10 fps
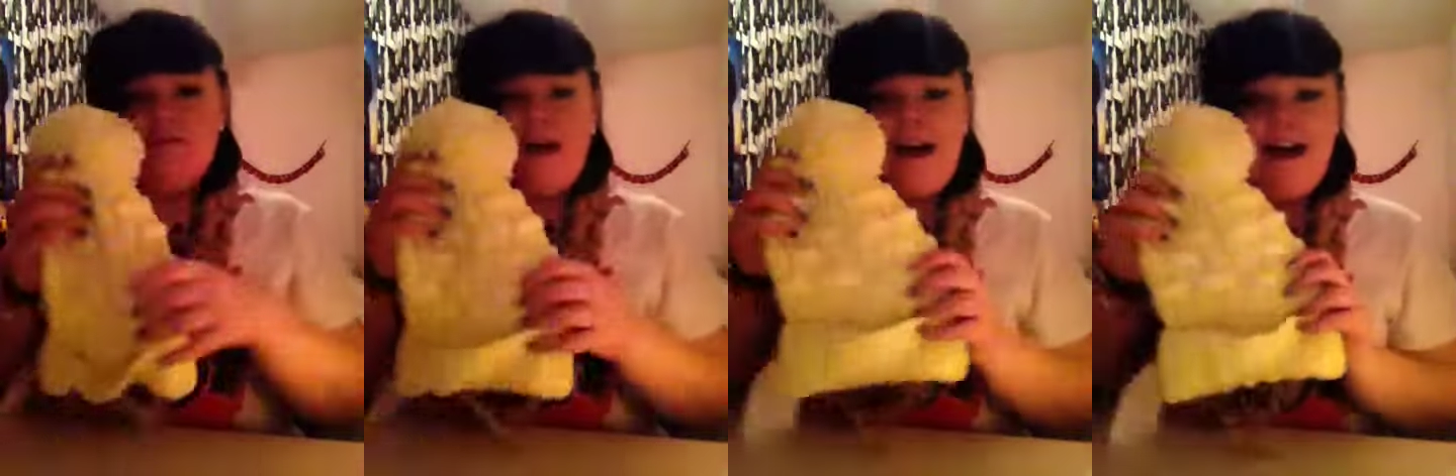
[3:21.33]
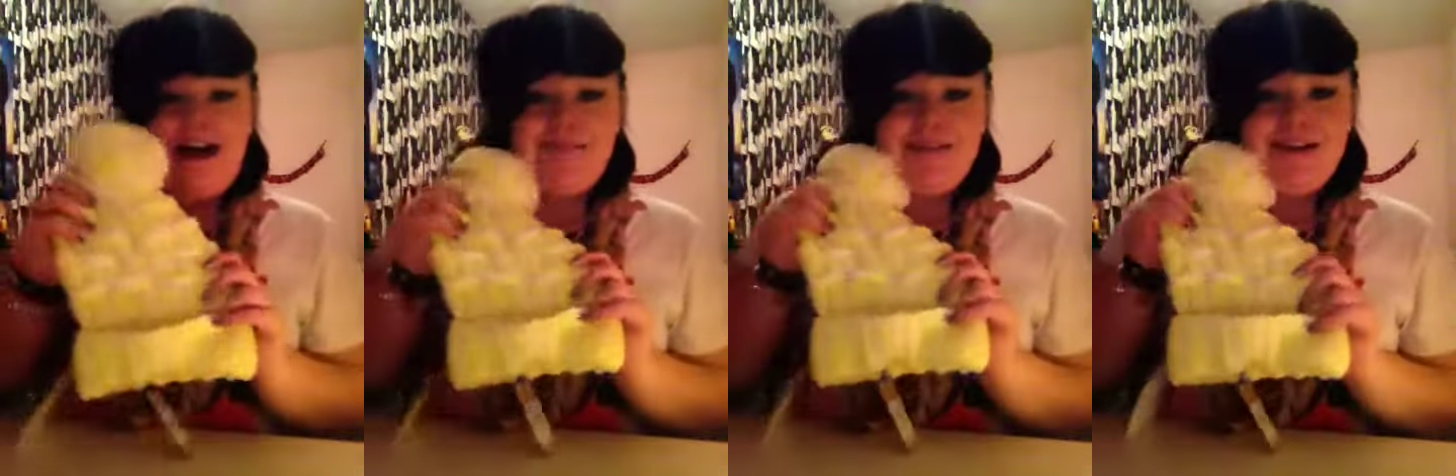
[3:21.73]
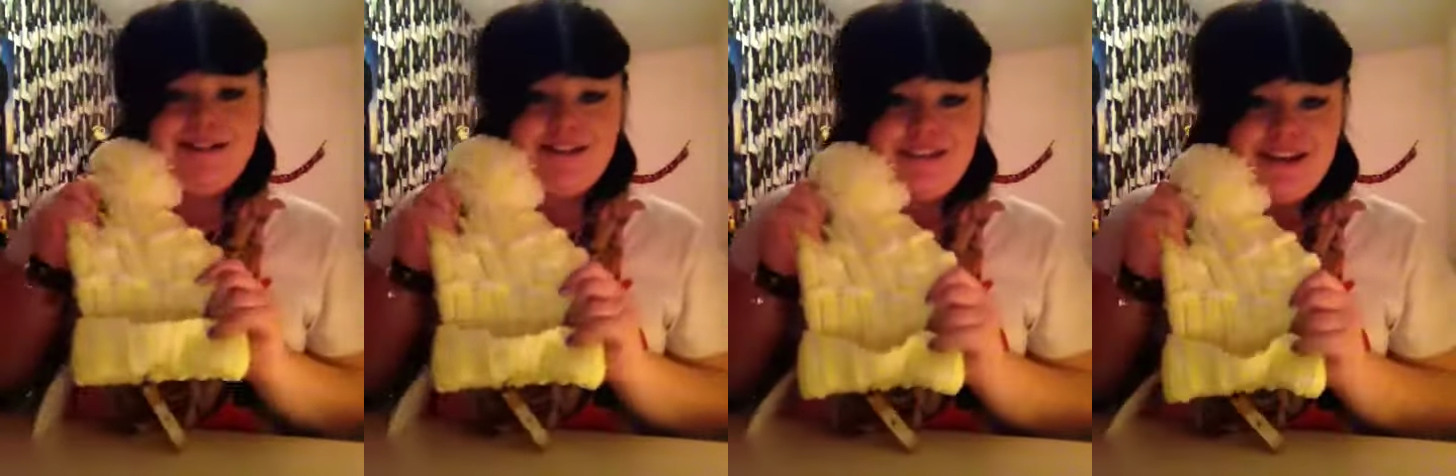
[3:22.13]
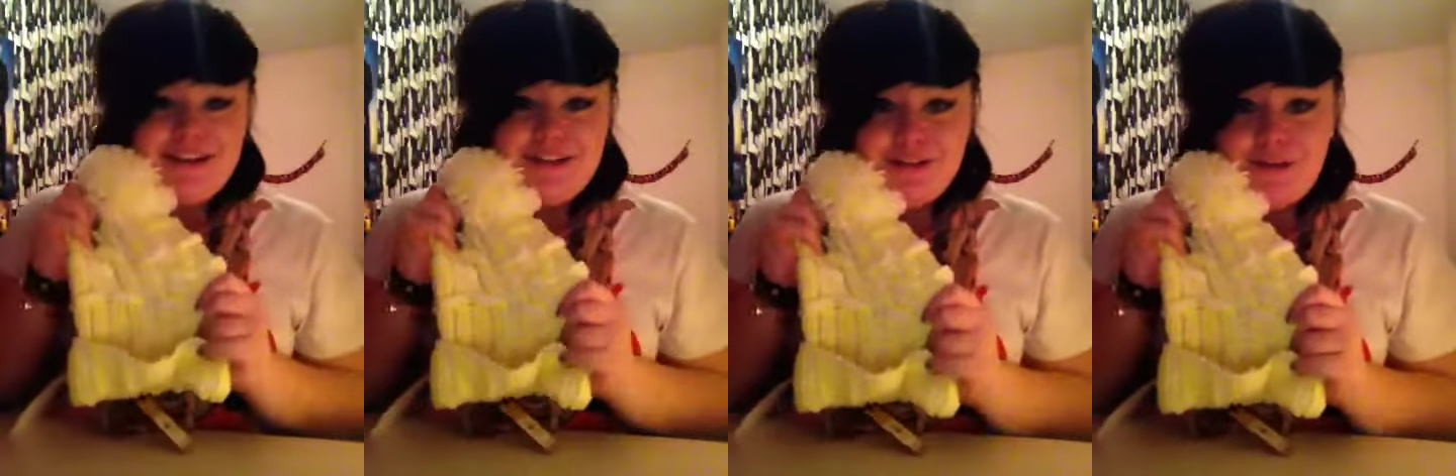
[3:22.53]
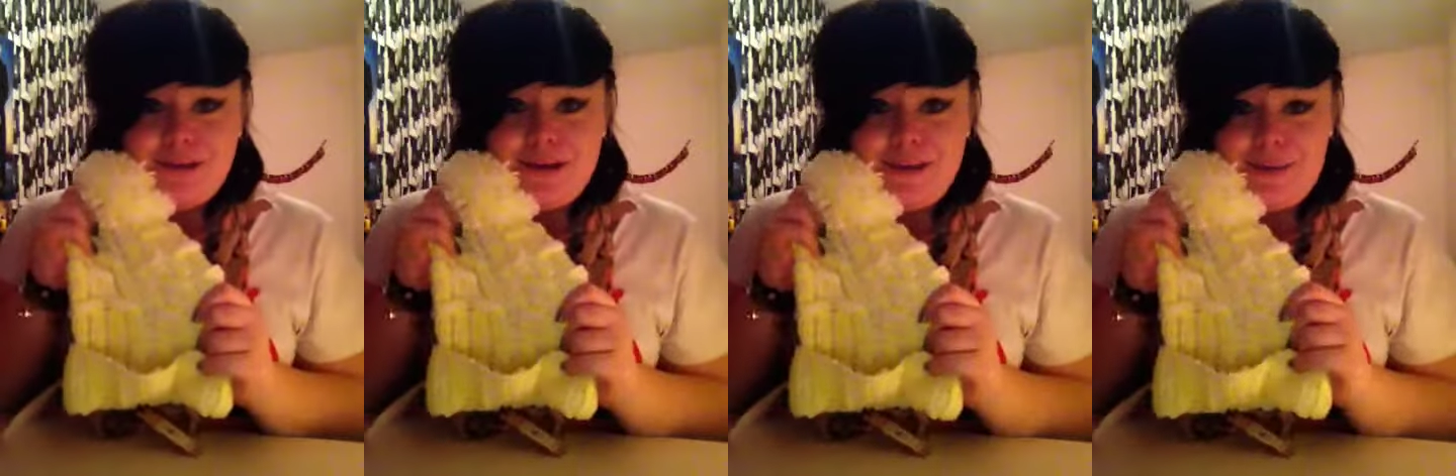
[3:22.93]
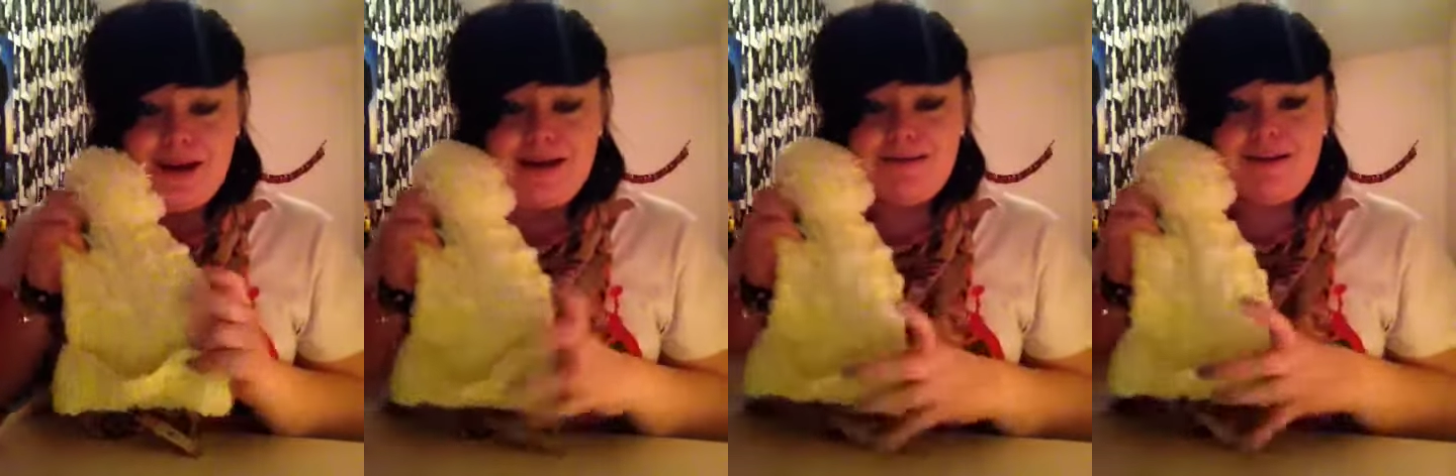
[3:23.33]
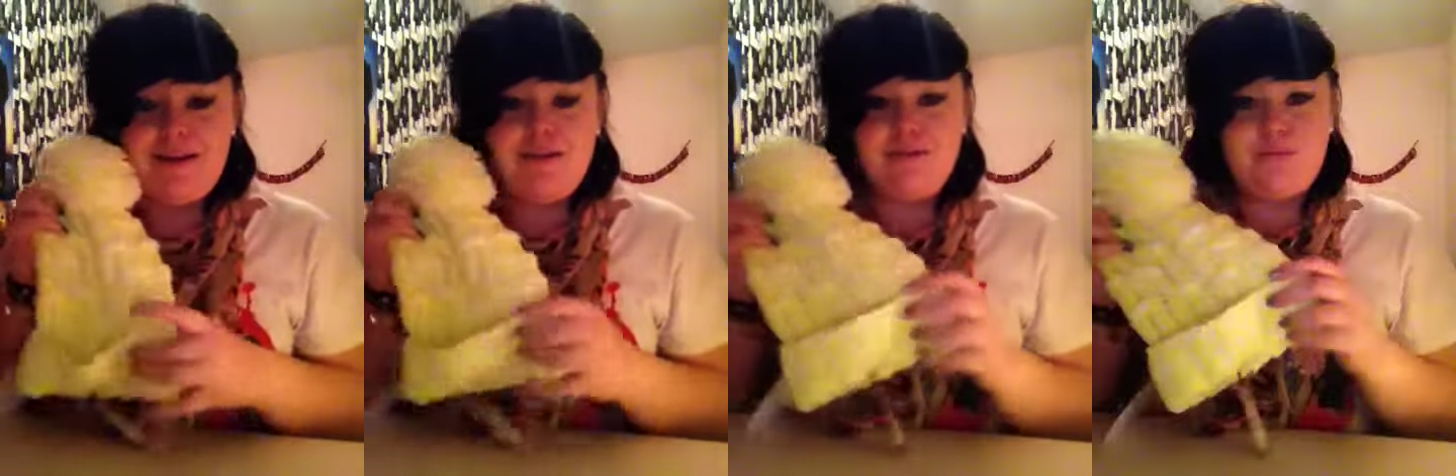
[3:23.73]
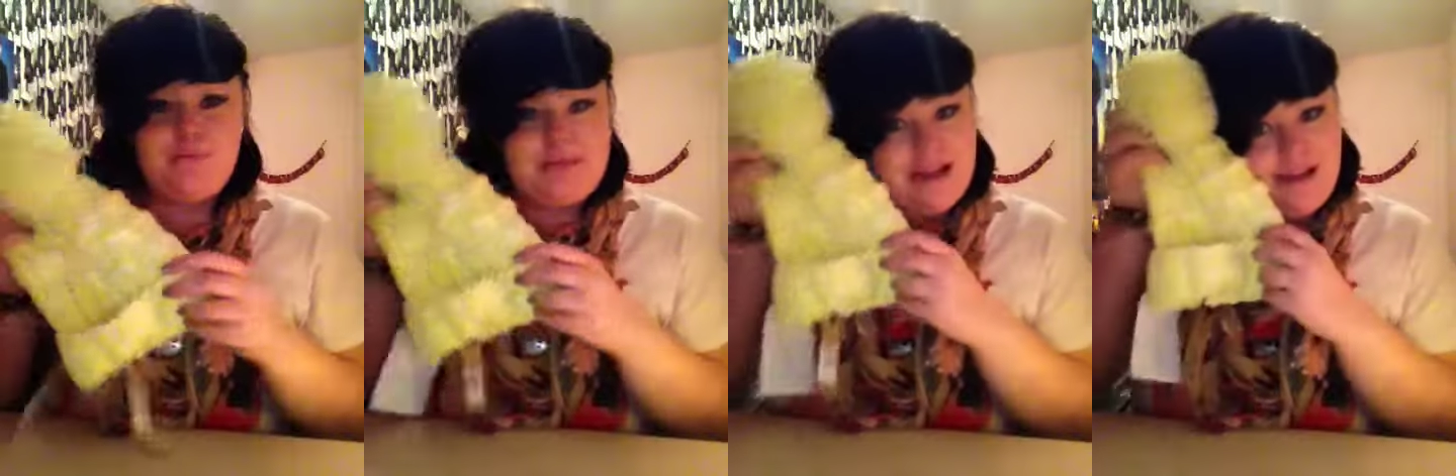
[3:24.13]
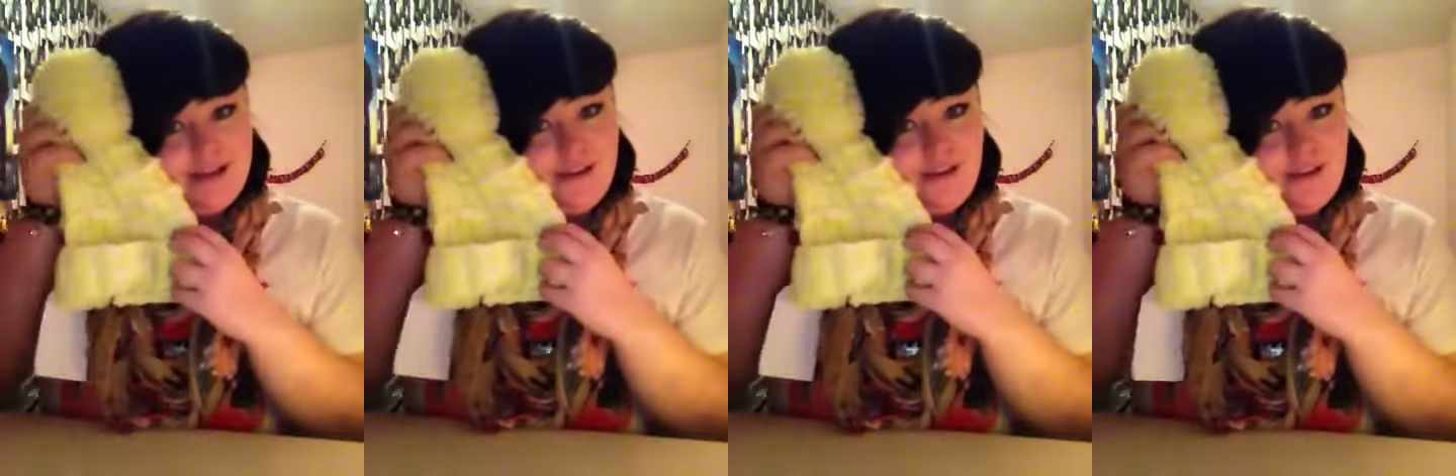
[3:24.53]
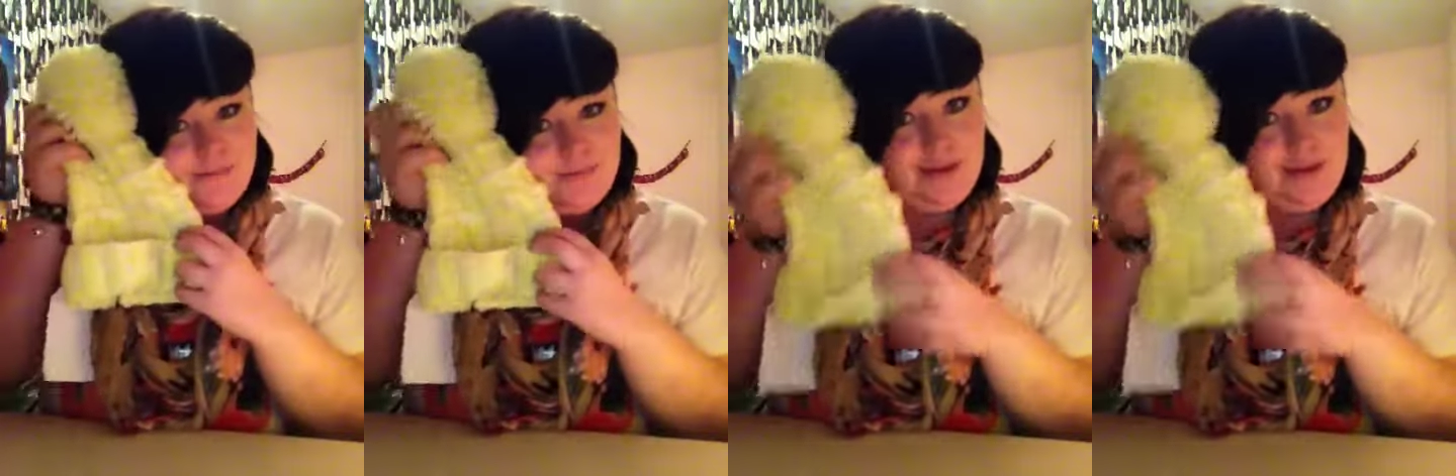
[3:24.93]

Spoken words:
hat because I think it is so cute and it goes with my dark hair.